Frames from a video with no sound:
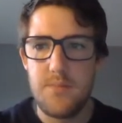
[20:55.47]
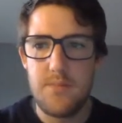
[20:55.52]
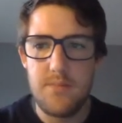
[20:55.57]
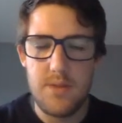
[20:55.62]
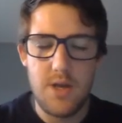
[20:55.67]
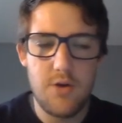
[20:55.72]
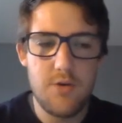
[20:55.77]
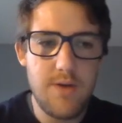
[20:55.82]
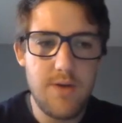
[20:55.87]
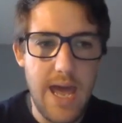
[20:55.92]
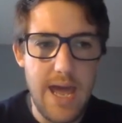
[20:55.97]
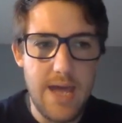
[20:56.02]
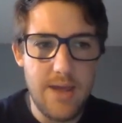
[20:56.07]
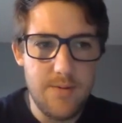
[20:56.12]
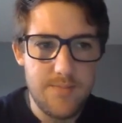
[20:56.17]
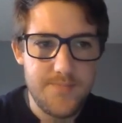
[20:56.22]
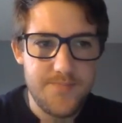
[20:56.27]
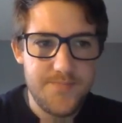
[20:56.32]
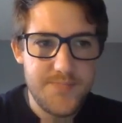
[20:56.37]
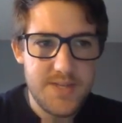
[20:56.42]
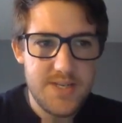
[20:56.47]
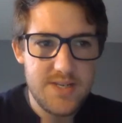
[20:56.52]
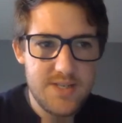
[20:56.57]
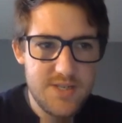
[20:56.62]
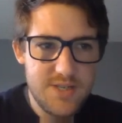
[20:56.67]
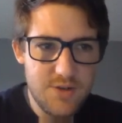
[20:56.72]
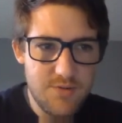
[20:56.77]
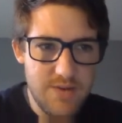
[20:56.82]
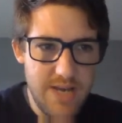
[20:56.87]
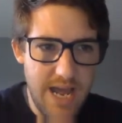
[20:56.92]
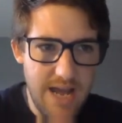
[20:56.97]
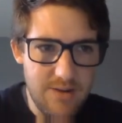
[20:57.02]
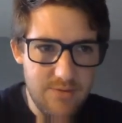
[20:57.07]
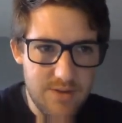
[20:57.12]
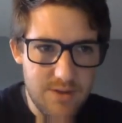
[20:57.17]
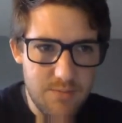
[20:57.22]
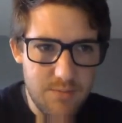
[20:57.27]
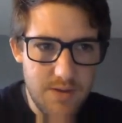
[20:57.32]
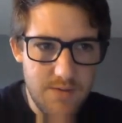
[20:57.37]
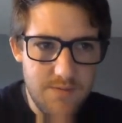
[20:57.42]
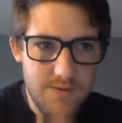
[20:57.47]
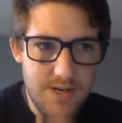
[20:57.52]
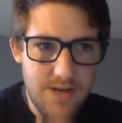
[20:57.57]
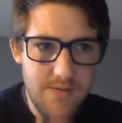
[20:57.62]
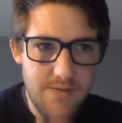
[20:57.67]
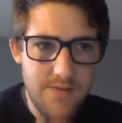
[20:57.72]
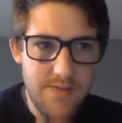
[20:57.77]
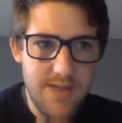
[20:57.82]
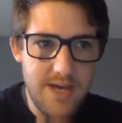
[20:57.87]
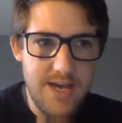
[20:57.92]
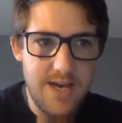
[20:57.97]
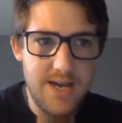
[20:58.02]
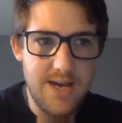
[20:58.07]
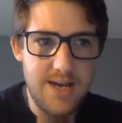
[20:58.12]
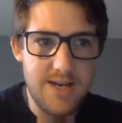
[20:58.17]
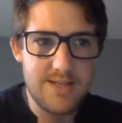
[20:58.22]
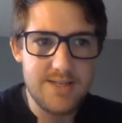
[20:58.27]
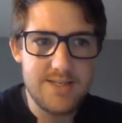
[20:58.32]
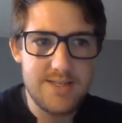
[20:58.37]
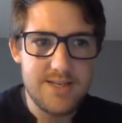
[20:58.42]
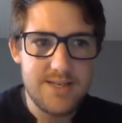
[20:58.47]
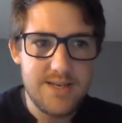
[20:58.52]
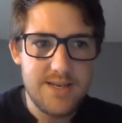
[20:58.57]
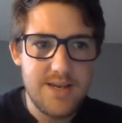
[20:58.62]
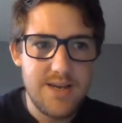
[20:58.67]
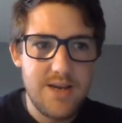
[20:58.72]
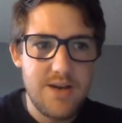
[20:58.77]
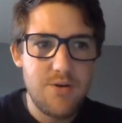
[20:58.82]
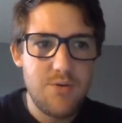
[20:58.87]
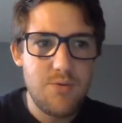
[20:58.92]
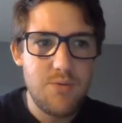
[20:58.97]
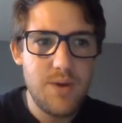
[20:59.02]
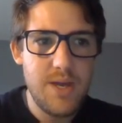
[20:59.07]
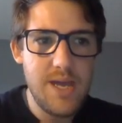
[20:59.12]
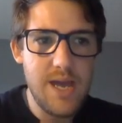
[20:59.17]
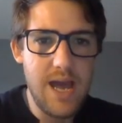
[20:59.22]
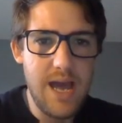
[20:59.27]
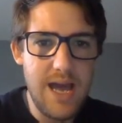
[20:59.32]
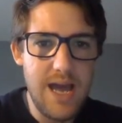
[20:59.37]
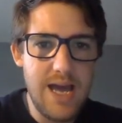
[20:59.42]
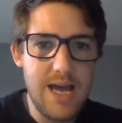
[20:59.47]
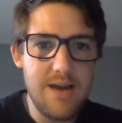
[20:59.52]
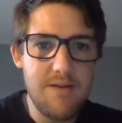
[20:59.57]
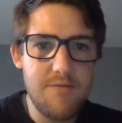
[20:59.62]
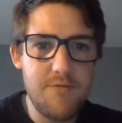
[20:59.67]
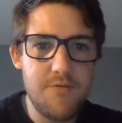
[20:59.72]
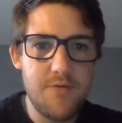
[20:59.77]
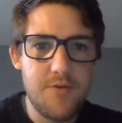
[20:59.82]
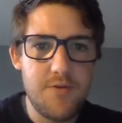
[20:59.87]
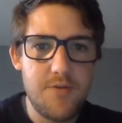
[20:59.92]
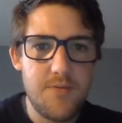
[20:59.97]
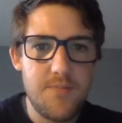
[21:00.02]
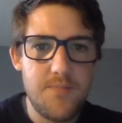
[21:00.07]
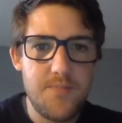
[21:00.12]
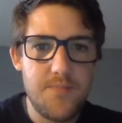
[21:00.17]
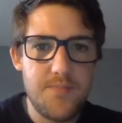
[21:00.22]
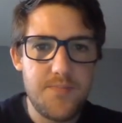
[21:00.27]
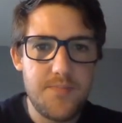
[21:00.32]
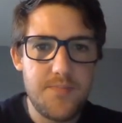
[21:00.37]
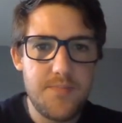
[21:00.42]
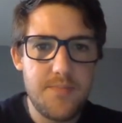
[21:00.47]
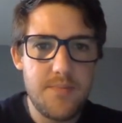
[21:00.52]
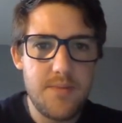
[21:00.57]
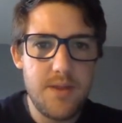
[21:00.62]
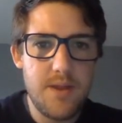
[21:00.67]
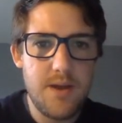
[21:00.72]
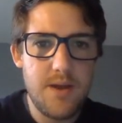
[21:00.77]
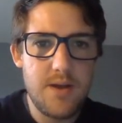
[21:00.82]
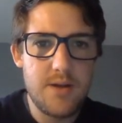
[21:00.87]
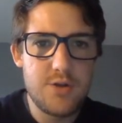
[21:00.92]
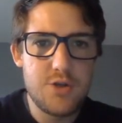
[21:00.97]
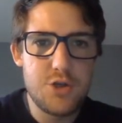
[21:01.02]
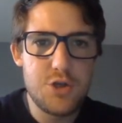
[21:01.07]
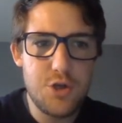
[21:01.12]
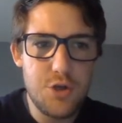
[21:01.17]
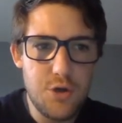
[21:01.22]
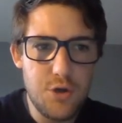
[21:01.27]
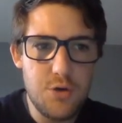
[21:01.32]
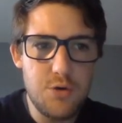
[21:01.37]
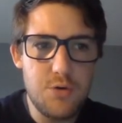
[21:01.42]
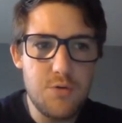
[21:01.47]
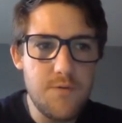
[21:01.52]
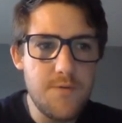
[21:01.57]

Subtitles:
Okay, so now that we've done that, we have two